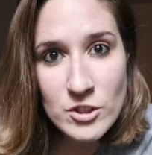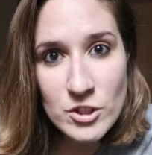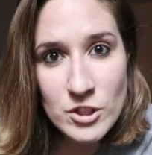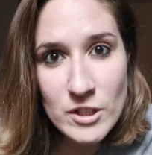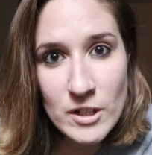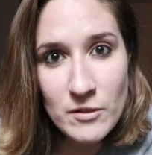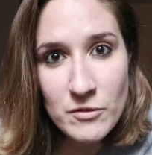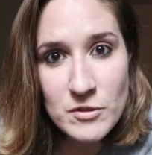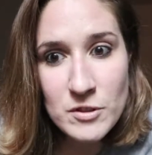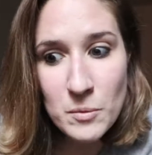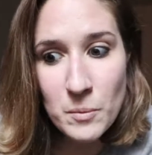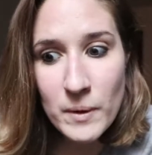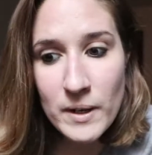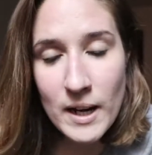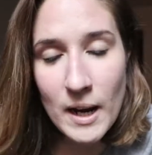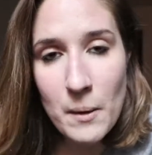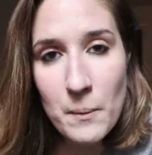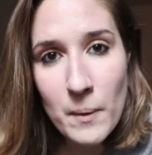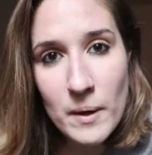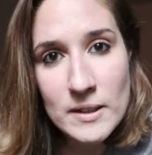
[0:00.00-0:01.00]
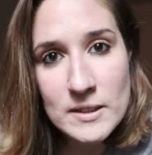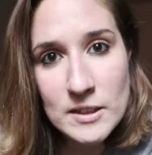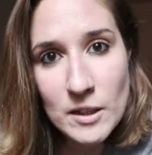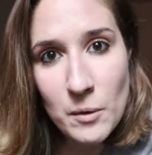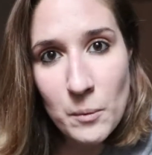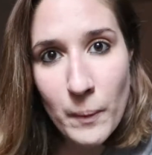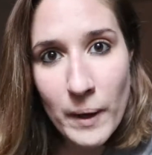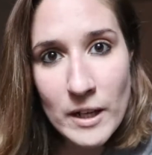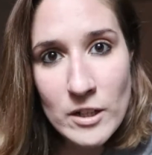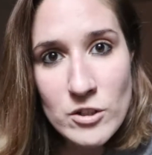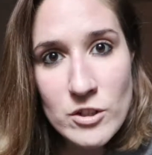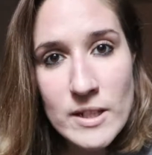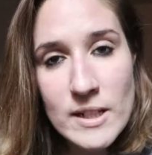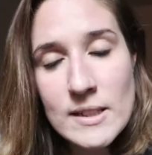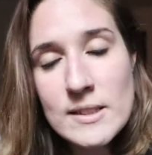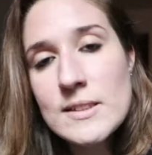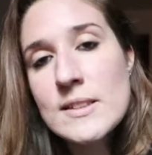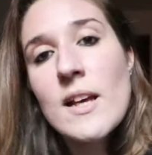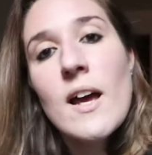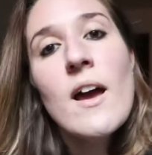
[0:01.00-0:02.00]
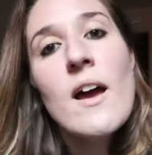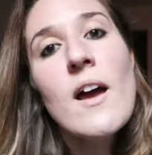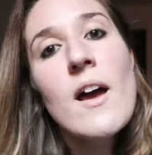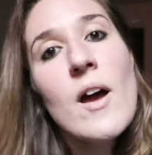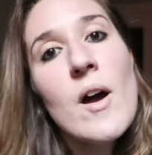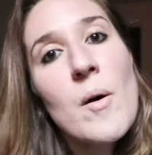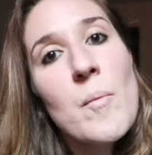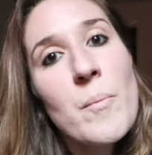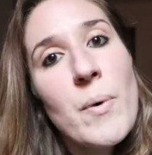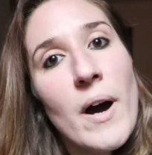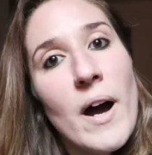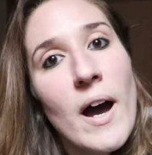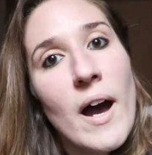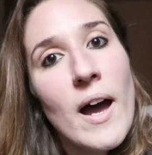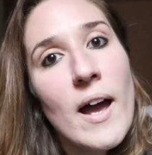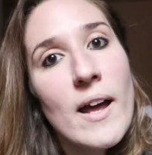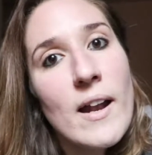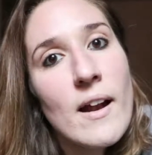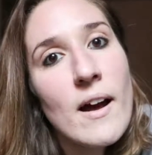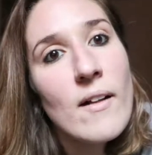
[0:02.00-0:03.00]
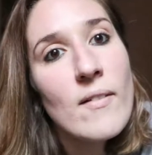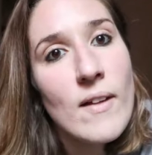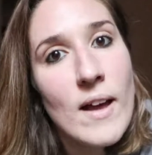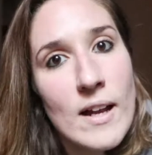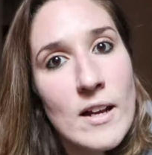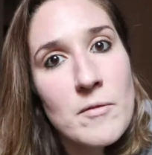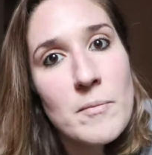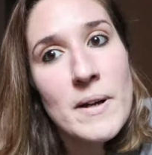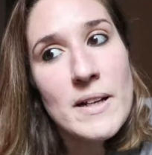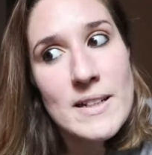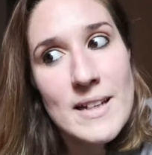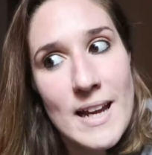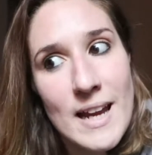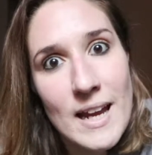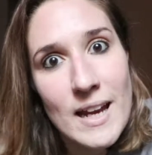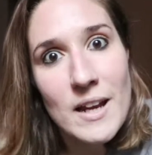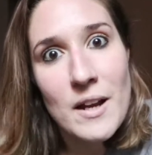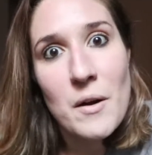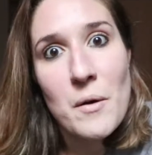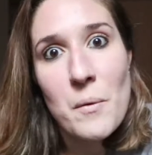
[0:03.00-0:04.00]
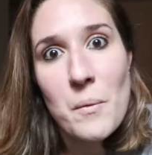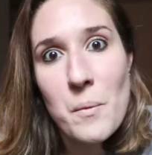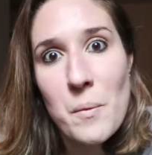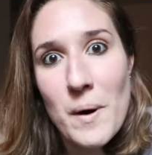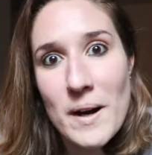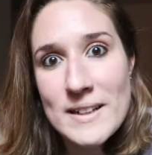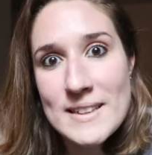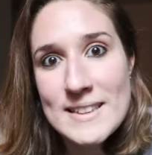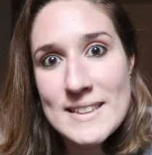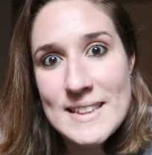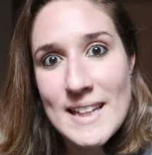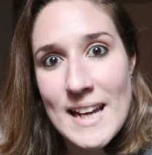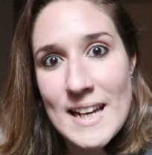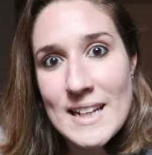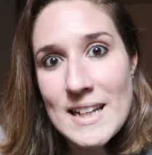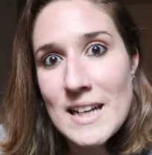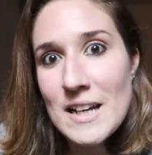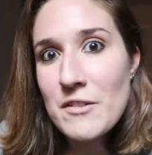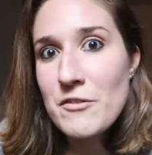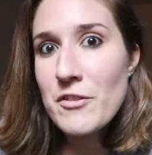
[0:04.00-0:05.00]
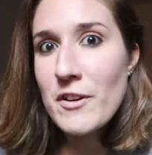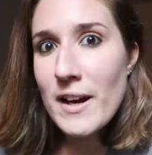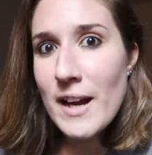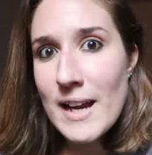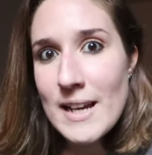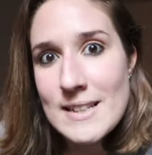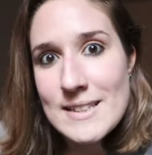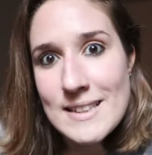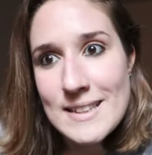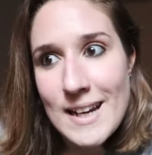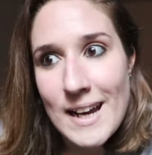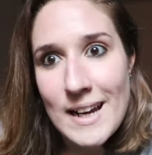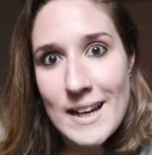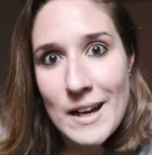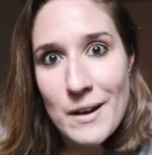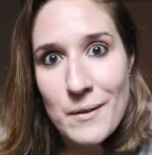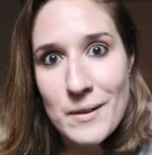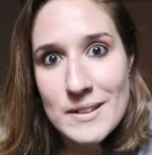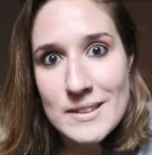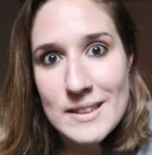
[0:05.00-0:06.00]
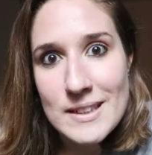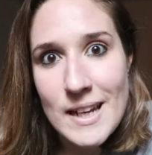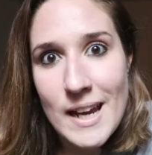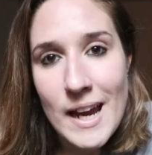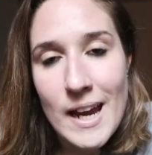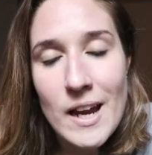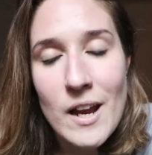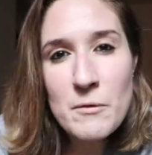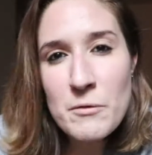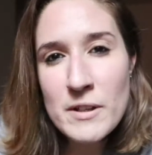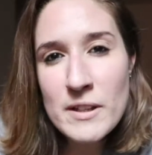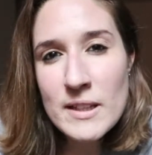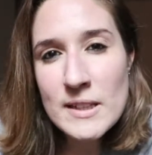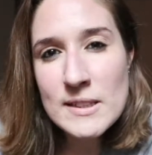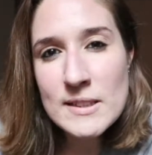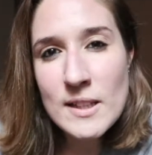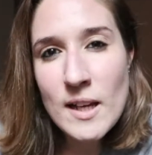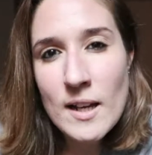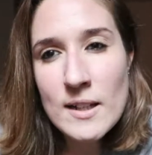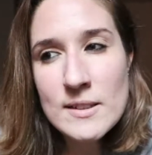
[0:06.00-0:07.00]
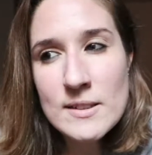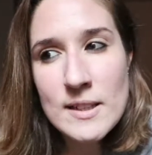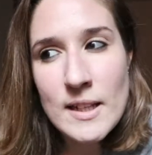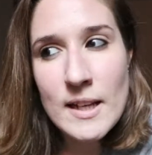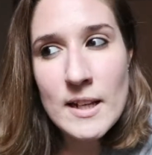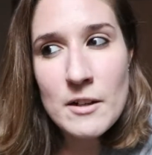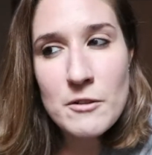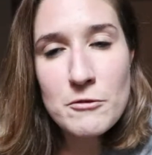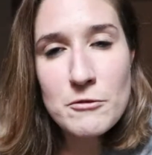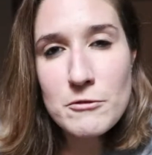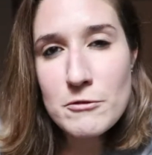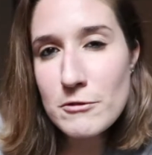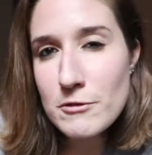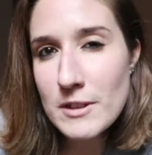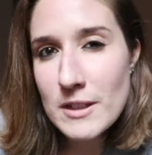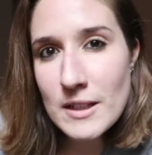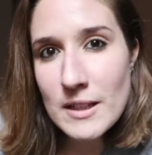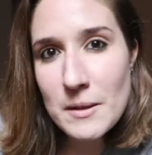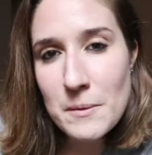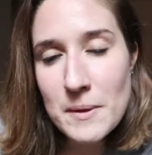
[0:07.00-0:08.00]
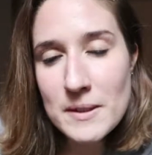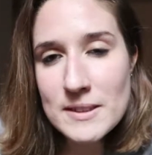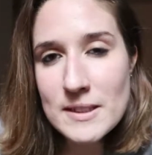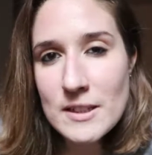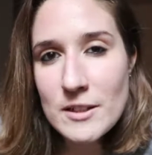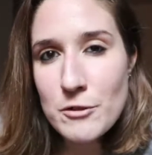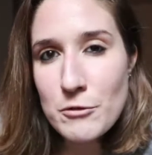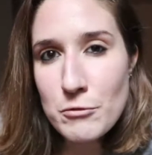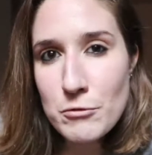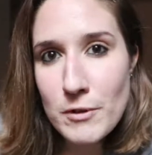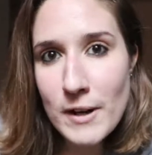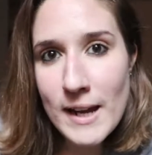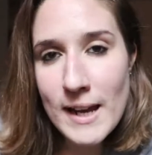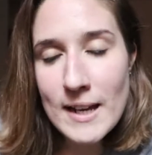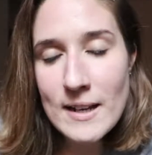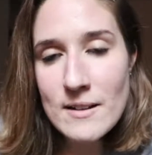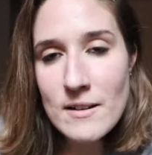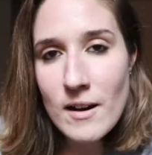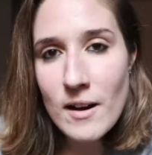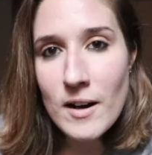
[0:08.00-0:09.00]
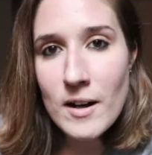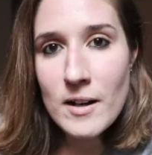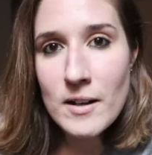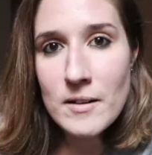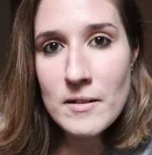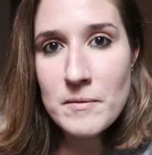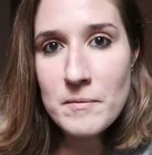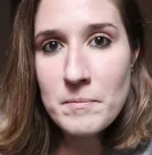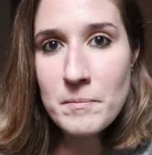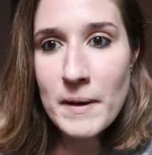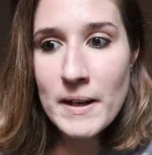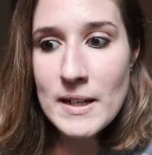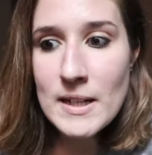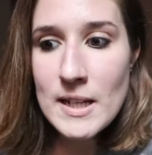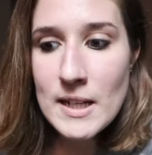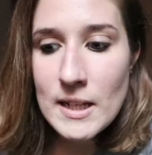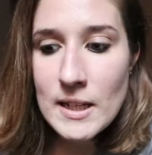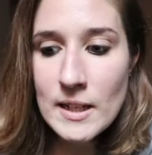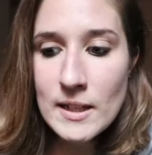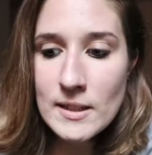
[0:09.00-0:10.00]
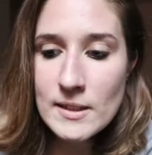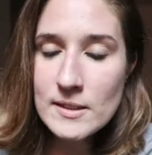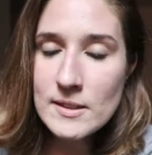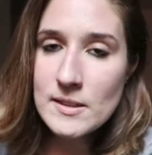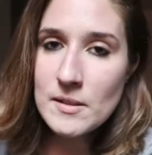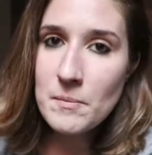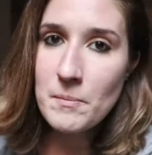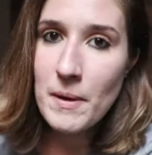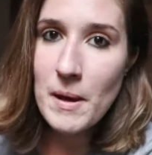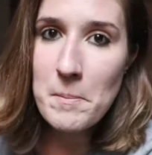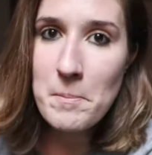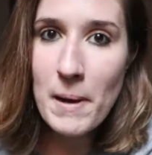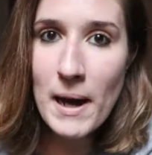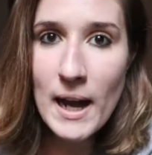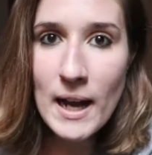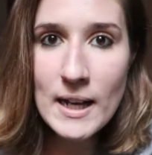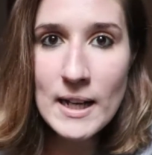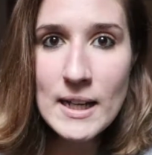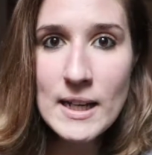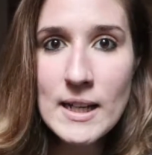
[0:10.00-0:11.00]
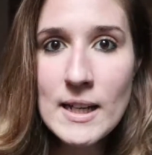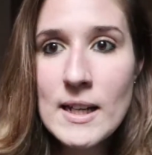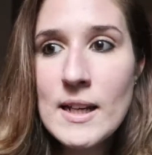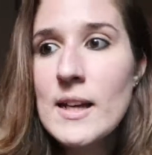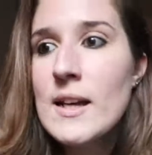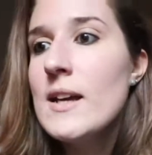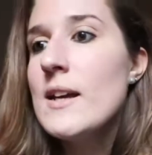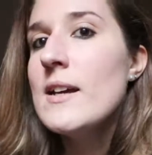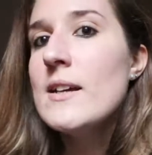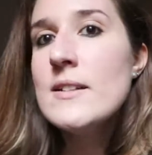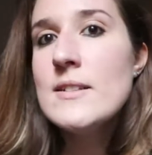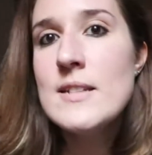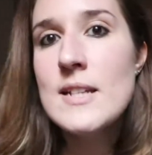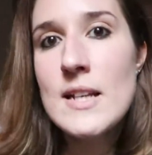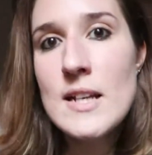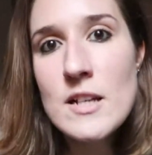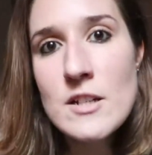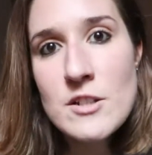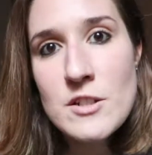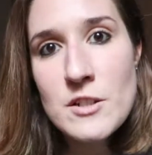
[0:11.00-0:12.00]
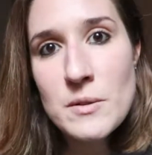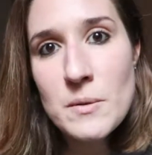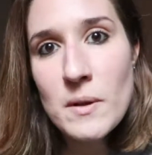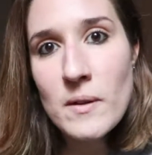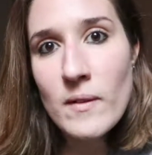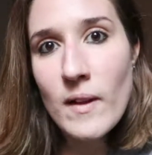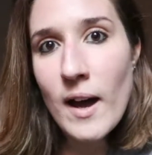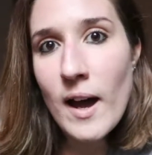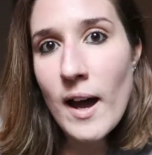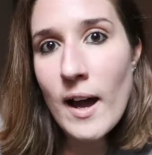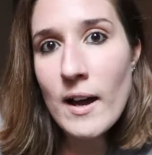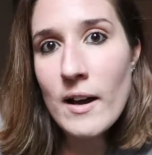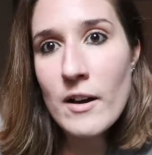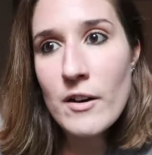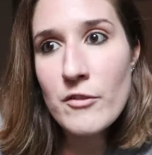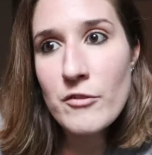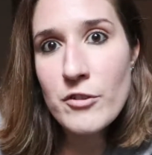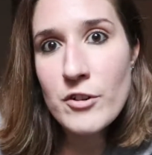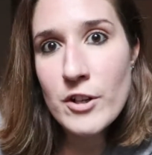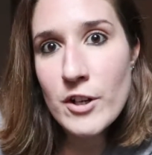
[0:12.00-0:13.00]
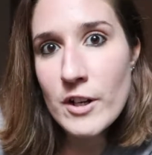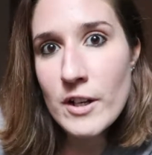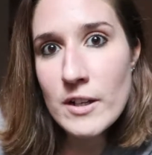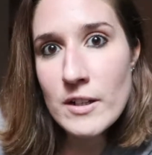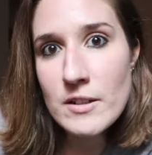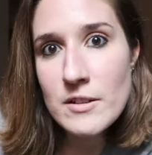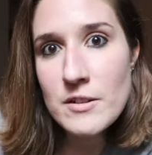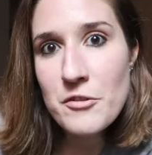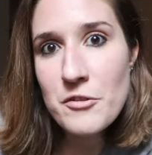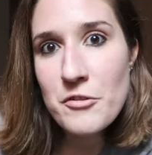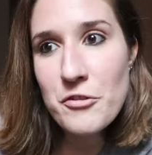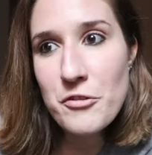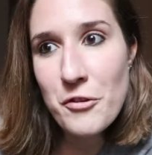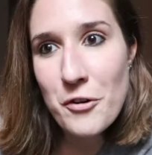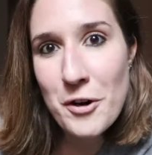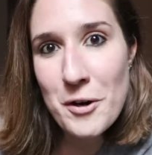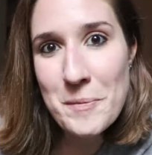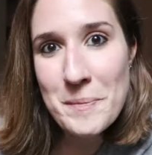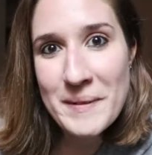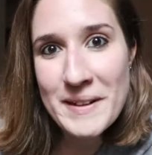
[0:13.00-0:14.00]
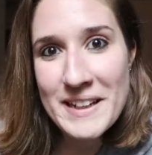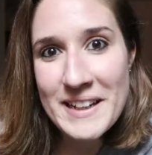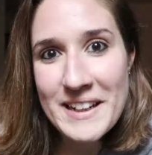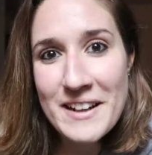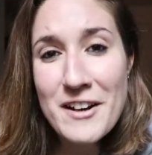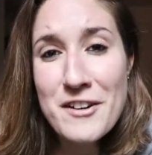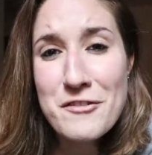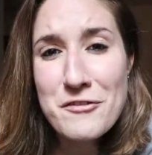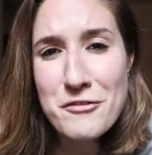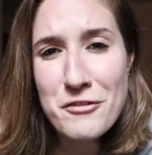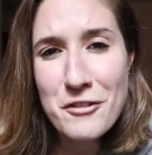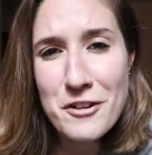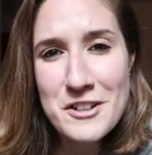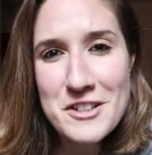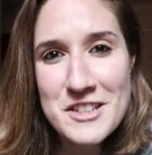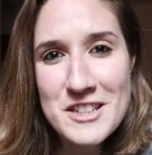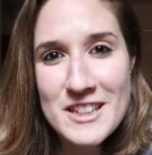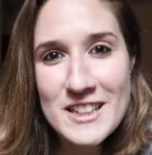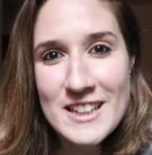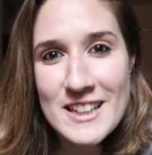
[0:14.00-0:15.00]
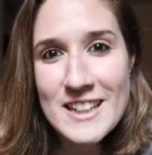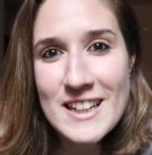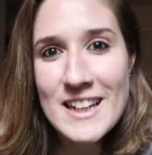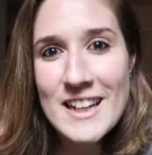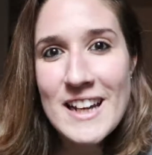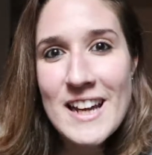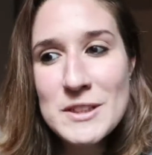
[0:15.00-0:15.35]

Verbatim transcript: shift when I was a waitress, but a lot of my day was standing for eight to nine hours a day. It really sucked and it really wasn't great on my knees, my body, didn't do a lot of good for me, unfortunately.